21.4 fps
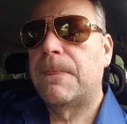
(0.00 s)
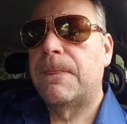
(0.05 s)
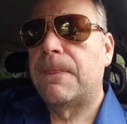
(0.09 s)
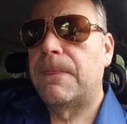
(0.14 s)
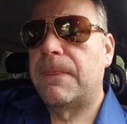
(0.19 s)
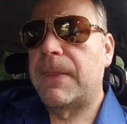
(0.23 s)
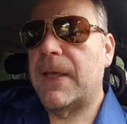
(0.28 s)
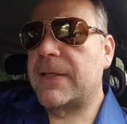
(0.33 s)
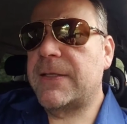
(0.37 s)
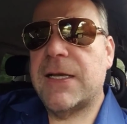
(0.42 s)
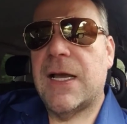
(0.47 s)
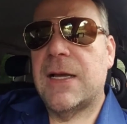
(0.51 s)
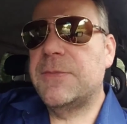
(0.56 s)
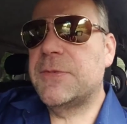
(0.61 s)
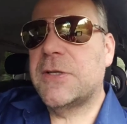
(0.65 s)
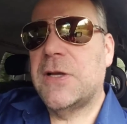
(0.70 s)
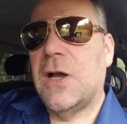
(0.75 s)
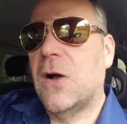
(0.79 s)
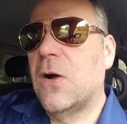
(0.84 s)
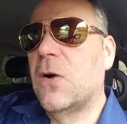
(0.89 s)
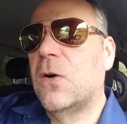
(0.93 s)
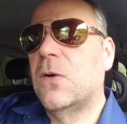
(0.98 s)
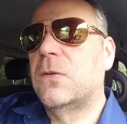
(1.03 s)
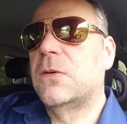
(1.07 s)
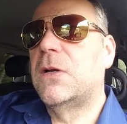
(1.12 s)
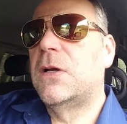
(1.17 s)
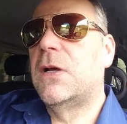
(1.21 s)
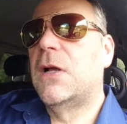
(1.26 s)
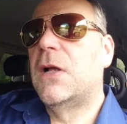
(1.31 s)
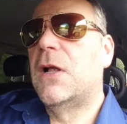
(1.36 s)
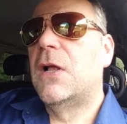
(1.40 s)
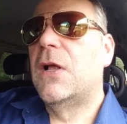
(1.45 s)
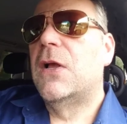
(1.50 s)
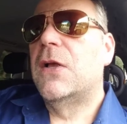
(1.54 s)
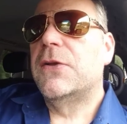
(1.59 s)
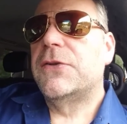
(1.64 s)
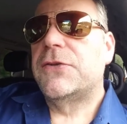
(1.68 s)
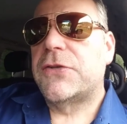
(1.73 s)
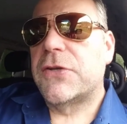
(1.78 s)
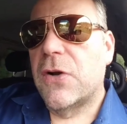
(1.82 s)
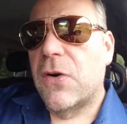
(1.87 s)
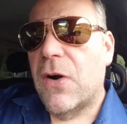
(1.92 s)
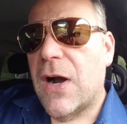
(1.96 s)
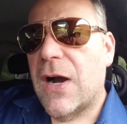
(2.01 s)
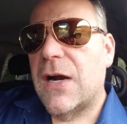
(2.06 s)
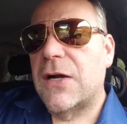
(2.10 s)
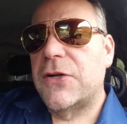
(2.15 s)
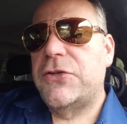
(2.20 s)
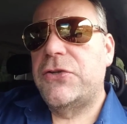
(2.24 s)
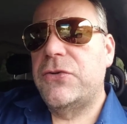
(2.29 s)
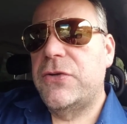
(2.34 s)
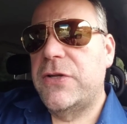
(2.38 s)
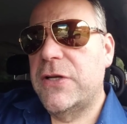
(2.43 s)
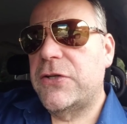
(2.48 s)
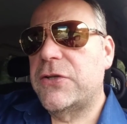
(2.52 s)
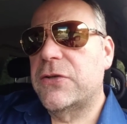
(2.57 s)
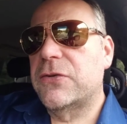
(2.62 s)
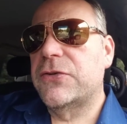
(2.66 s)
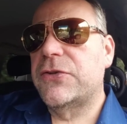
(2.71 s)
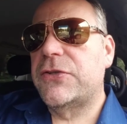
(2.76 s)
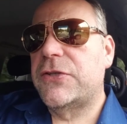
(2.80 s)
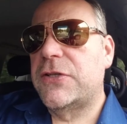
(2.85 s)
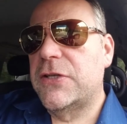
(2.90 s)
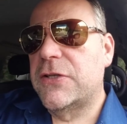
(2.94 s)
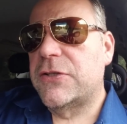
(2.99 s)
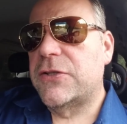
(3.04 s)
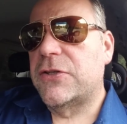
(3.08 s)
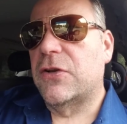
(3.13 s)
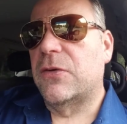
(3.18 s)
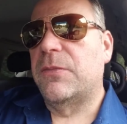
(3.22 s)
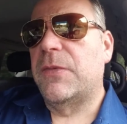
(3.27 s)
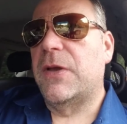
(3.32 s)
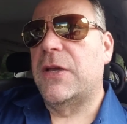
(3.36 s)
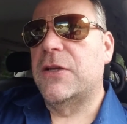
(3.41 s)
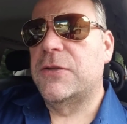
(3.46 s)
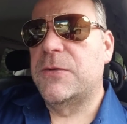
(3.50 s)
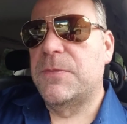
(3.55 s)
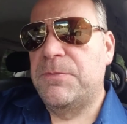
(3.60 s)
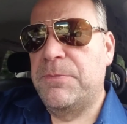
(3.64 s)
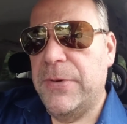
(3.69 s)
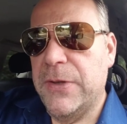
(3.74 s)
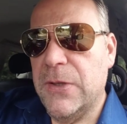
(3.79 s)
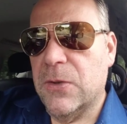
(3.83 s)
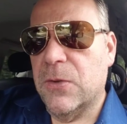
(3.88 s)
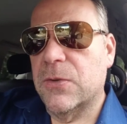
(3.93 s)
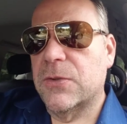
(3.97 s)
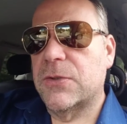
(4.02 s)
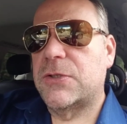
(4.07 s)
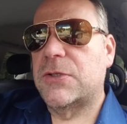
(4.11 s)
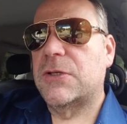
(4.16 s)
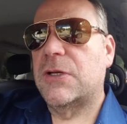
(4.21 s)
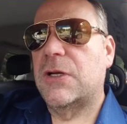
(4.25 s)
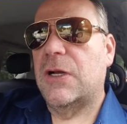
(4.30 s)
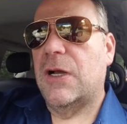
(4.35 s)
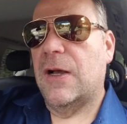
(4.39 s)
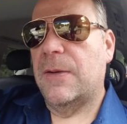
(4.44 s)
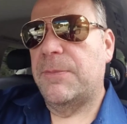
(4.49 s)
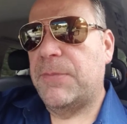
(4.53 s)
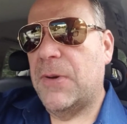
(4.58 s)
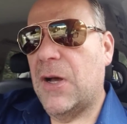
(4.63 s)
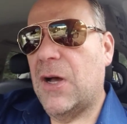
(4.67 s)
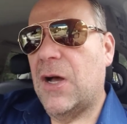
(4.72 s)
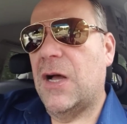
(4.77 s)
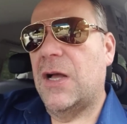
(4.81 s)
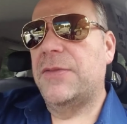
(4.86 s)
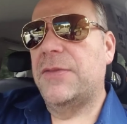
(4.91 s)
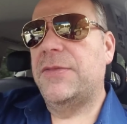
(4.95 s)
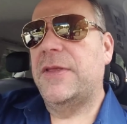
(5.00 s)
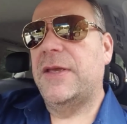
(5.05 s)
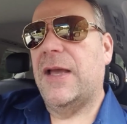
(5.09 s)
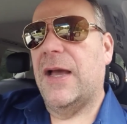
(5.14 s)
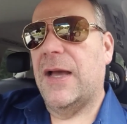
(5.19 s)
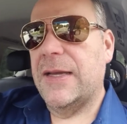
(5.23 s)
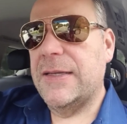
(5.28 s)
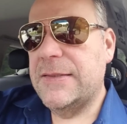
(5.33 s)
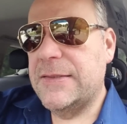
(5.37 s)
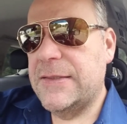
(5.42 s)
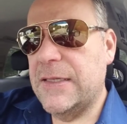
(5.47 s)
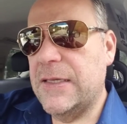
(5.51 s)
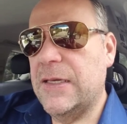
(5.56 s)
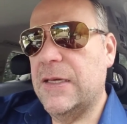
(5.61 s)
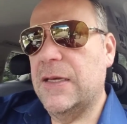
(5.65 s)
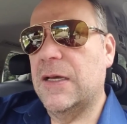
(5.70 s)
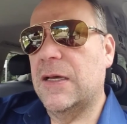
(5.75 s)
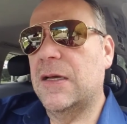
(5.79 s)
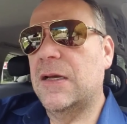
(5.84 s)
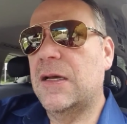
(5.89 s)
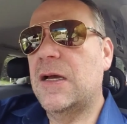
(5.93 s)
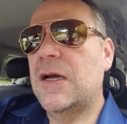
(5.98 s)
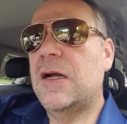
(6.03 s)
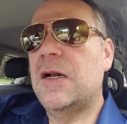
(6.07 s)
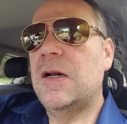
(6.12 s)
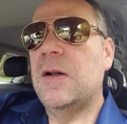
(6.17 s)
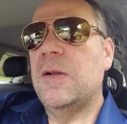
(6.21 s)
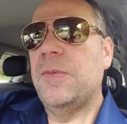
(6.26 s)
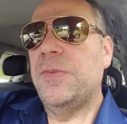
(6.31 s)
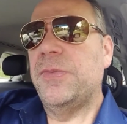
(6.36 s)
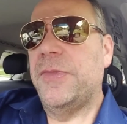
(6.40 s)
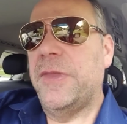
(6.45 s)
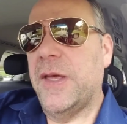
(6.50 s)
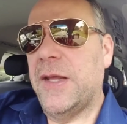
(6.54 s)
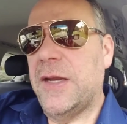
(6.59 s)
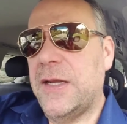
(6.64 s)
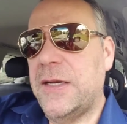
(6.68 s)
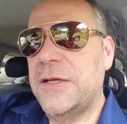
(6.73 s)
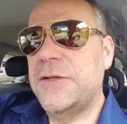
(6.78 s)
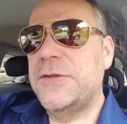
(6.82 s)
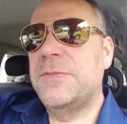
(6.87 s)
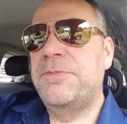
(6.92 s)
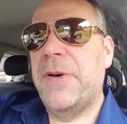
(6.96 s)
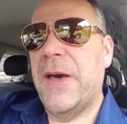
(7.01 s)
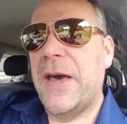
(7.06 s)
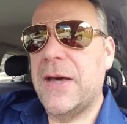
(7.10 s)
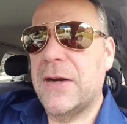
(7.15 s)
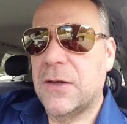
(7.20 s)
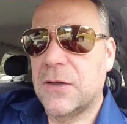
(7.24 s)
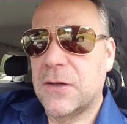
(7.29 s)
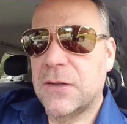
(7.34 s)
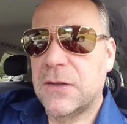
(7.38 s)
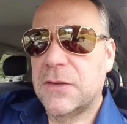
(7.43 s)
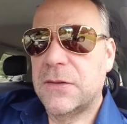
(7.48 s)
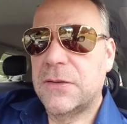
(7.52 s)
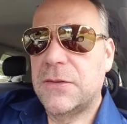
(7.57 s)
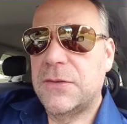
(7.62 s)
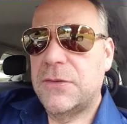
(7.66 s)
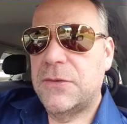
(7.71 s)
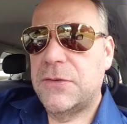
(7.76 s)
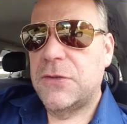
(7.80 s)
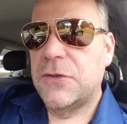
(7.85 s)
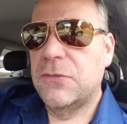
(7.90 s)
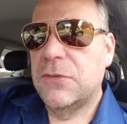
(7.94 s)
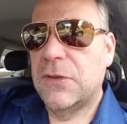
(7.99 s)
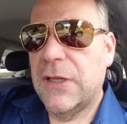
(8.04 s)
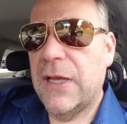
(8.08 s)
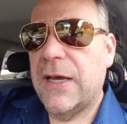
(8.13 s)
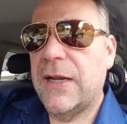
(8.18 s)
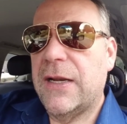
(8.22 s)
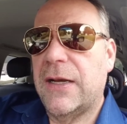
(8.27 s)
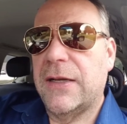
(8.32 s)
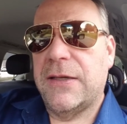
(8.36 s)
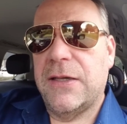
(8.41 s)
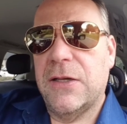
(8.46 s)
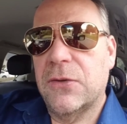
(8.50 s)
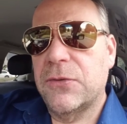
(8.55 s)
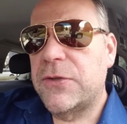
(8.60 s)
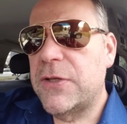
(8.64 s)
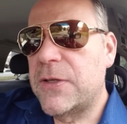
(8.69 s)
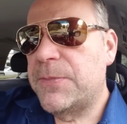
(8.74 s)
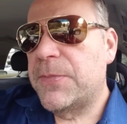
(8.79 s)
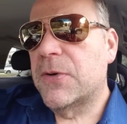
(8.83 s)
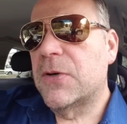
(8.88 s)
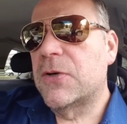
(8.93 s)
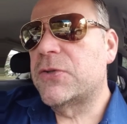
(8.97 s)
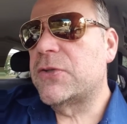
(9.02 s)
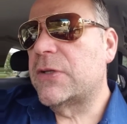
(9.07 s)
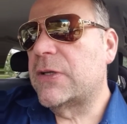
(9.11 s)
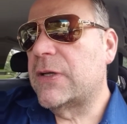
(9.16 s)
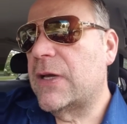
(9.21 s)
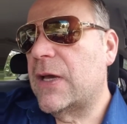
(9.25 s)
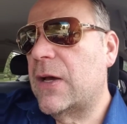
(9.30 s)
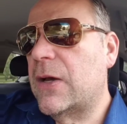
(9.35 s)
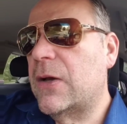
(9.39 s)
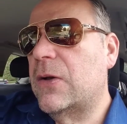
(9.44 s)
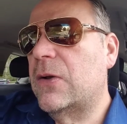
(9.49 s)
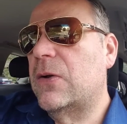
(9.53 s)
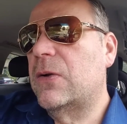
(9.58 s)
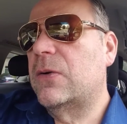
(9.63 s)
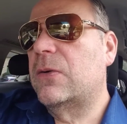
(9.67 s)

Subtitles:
That time's gone. So our judicial system is built upon the idea that it is better to let a guilty person go